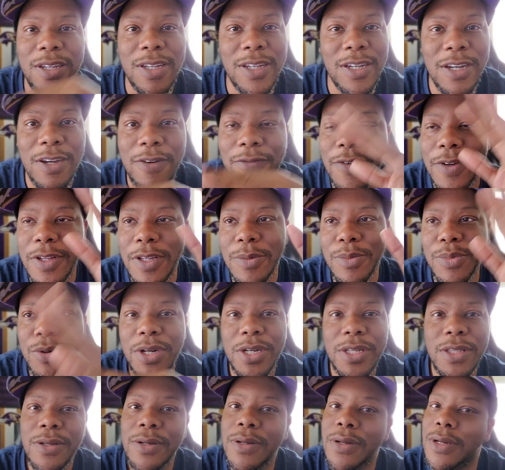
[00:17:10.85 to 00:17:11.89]
Good for you
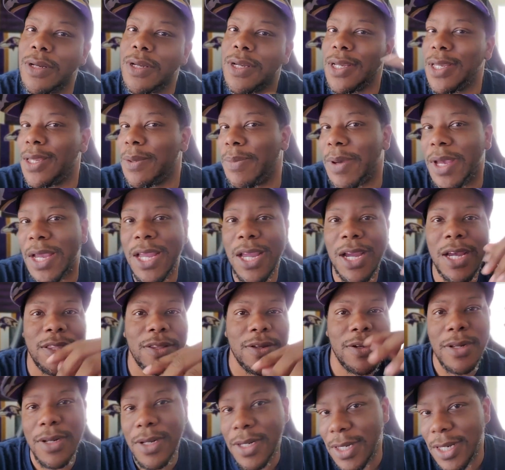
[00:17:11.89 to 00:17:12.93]
breather? Get back out
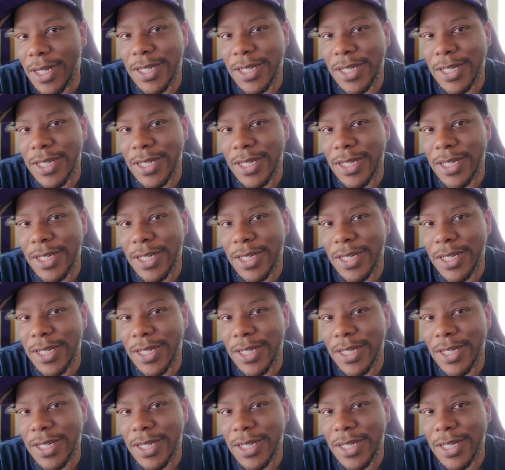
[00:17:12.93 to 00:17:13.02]
there.